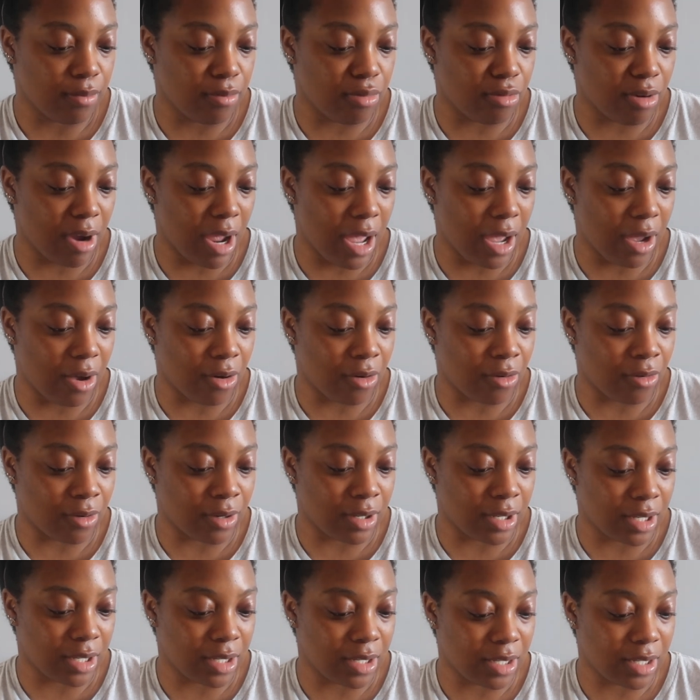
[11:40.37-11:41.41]

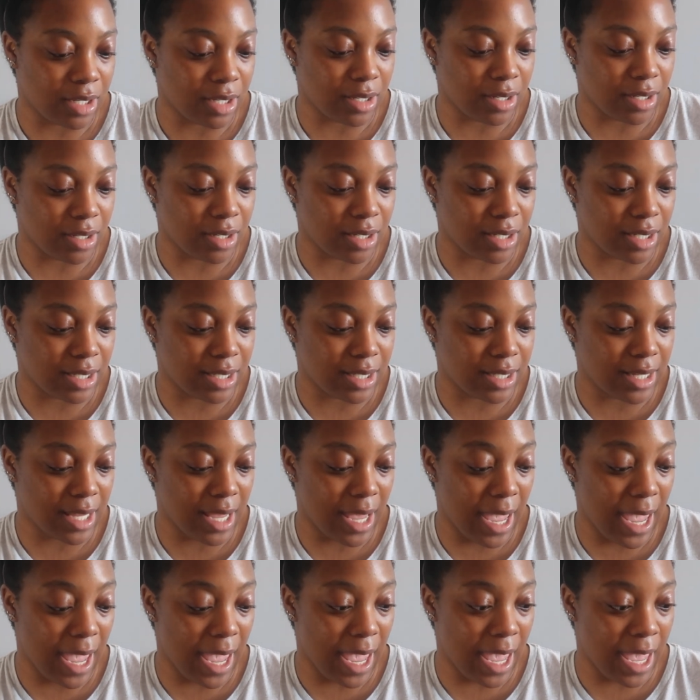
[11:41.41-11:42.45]
brown,
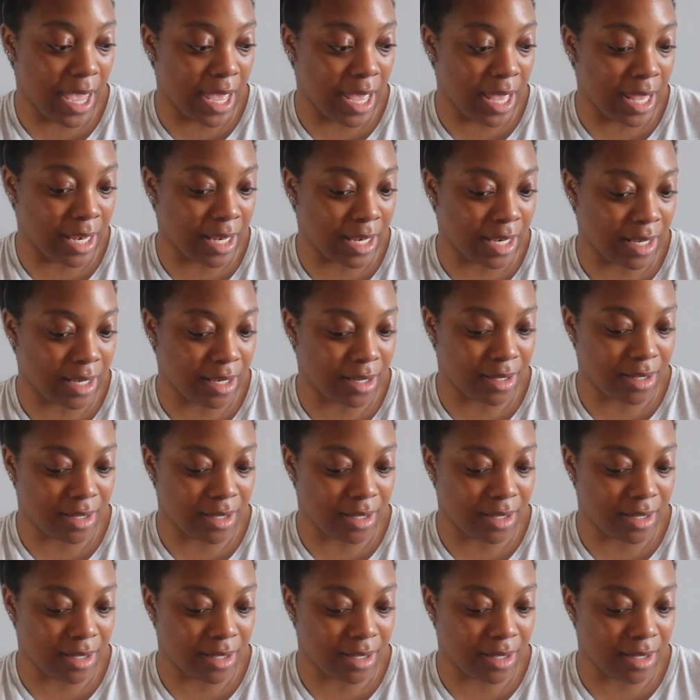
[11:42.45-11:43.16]
tan,